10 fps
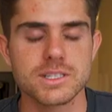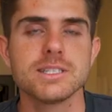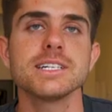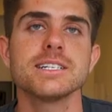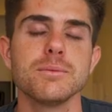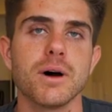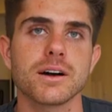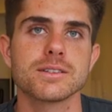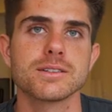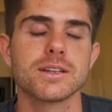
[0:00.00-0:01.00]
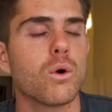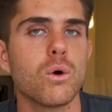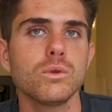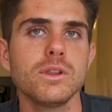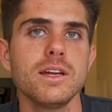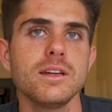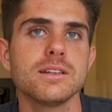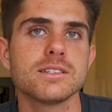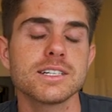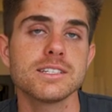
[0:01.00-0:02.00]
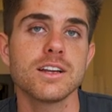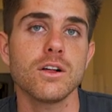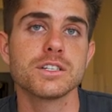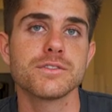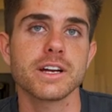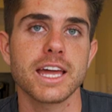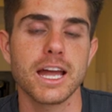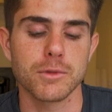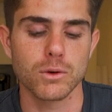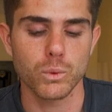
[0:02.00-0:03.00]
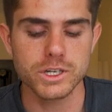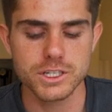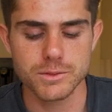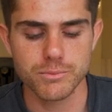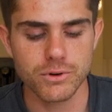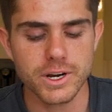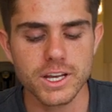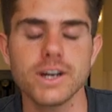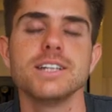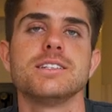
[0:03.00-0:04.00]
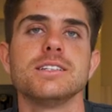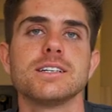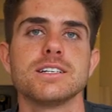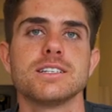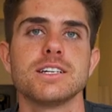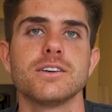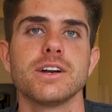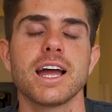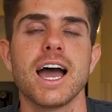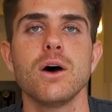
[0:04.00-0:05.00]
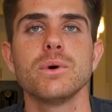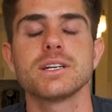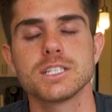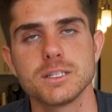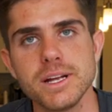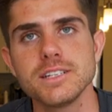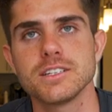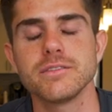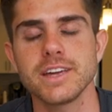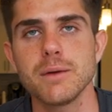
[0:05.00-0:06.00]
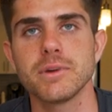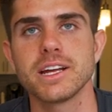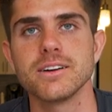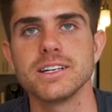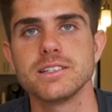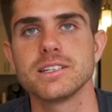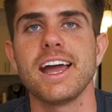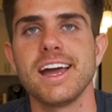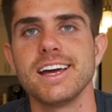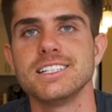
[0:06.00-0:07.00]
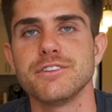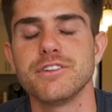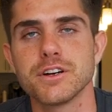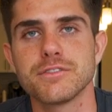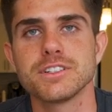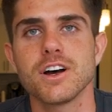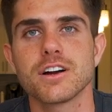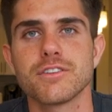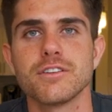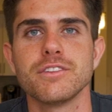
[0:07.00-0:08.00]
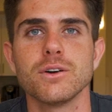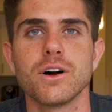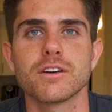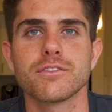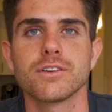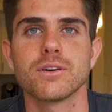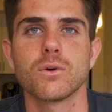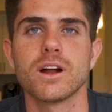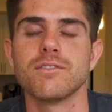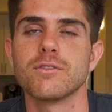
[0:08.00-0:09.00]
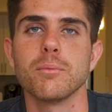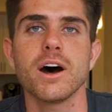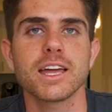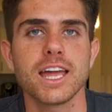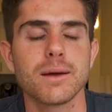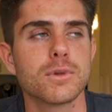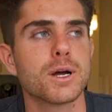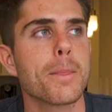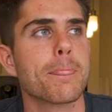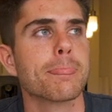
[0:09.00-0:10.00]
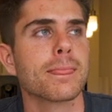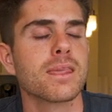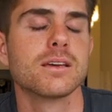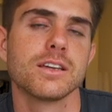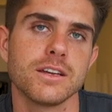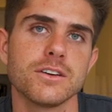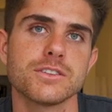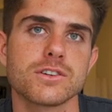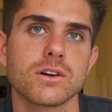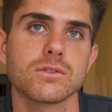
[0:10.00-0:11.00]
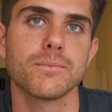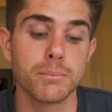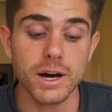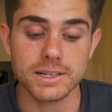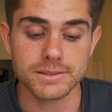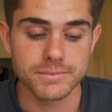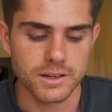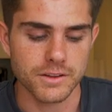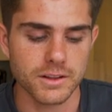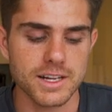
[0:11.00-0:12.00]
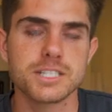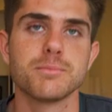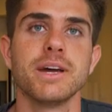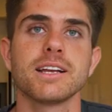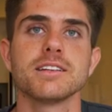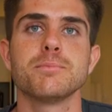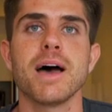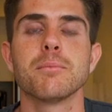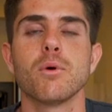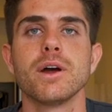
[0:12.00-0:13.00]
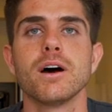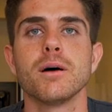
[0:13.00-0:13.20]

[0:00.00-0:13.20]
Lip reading: 60 bucks, only $60 for a camera, which is pretty crazy considering how expensive camera gear is. And if you're a photographer, videographer, or have ever bought a camera, you know the struggle. But nonetheless, picked this bad boy